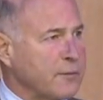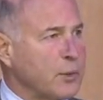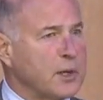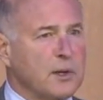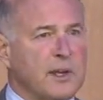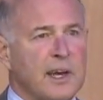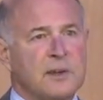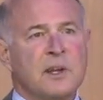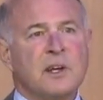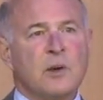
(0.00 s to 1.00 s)
If we could
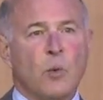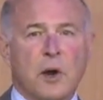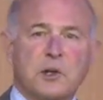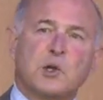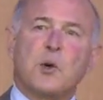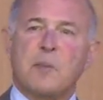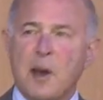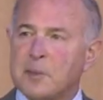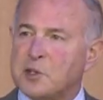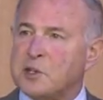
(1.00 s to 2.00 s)
get one or two amendments